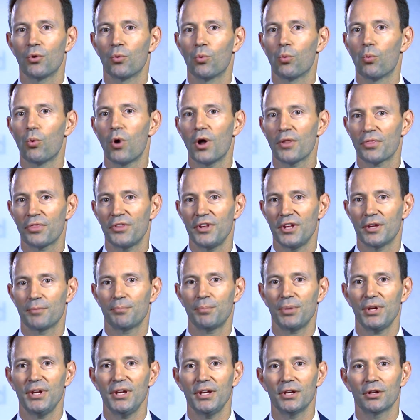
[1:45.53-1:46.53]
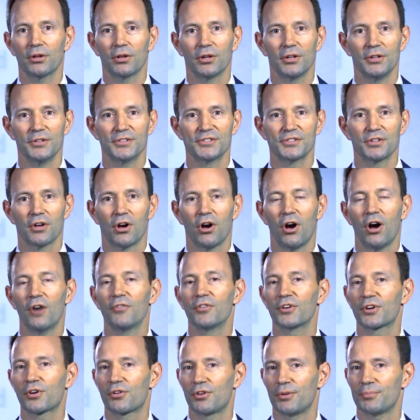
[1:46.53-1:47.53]
what the appeal is of
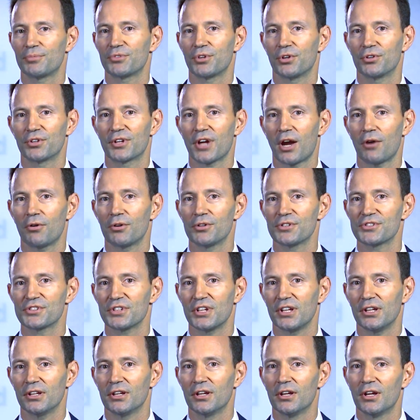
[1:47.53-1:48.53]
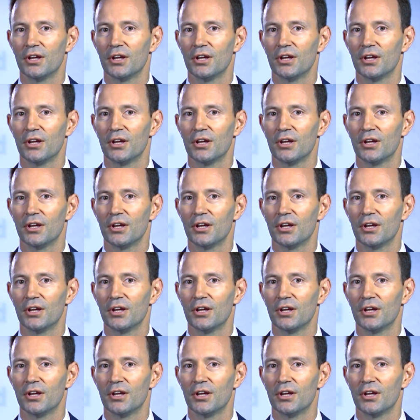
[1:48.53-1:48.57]
a cryptocurrency